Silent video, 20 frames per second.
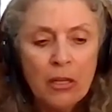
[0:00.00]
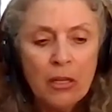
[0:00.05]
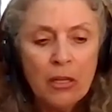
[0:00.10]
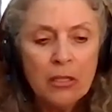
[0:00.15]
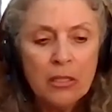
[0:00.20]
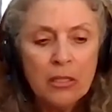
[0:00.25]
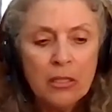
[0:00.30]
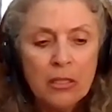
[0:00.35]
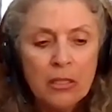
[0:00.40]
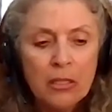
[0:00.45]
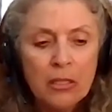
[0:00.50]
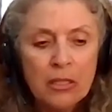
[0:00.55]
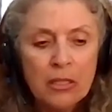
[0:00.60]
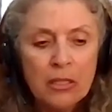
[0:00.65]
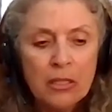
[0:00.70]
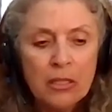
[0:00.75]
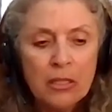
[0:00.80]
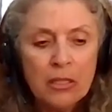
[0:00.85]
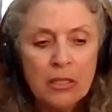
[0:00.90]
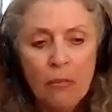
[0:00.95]

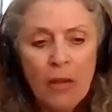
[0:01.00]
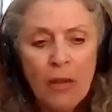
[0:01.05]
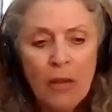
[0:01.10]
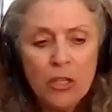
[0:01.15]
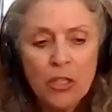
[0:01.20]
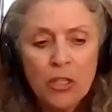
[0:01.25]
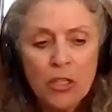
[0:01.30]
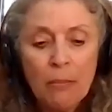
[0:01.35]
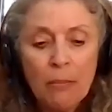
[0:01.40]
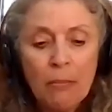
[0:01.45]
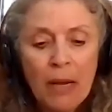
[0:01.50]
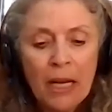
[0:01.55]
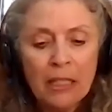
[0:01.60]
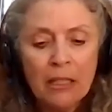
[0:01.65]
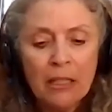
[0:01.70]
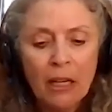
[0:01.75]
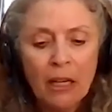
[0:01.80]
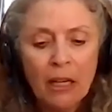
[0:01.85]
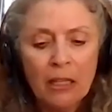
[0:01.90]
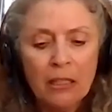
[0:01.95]
disseminating information that
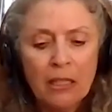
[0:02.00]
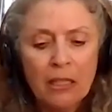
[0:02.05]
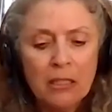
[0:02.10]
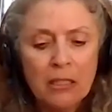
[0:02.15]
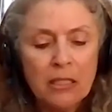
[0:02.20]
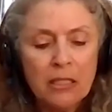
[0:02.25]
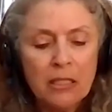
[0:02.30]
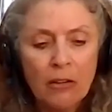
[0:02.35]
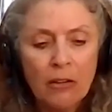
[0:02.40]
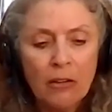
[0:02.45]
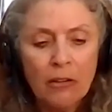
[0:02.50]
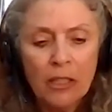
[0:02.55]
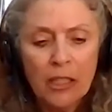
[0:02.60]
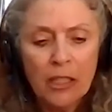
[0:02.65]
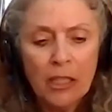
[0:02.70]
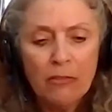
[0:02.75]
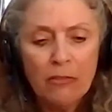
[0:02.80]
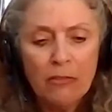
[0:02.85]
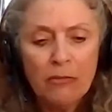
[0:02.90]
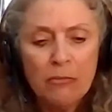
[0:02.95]
might not
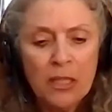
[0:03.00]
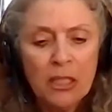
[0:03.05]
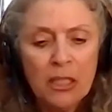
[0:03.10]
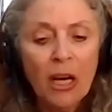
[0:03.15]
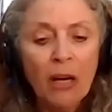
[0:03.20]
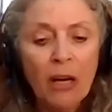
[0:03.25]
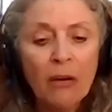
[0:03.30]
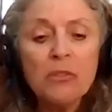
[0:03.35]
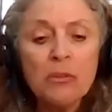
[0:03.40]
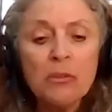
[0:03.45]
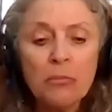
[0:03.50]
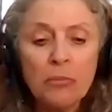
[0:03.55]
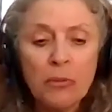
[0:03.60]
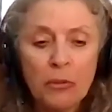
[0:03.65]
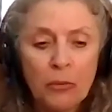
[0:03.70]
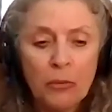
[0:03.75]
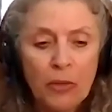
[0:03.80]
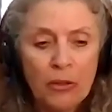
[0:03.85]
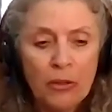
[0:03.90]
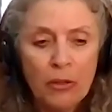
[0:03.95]
necessarily have been
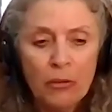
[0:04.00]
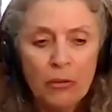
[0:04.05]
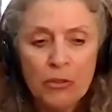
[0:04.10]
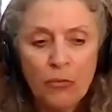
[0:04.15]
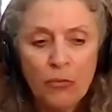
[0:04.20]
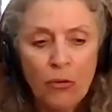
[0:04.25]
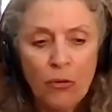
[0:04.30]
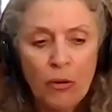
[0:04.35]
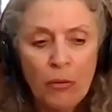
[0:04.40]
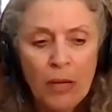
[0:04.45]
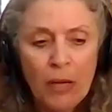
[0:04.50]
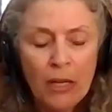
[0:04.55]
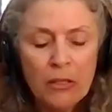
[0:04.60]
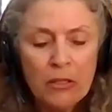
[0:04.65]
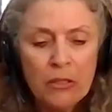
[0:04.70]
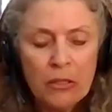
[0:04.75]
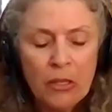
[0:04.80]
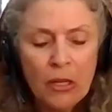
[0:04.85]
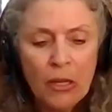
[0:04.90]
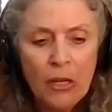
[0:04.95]
comfortable with those
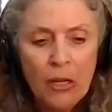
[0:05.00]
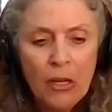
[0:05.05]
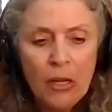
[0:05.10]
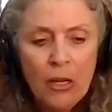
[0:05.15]
formats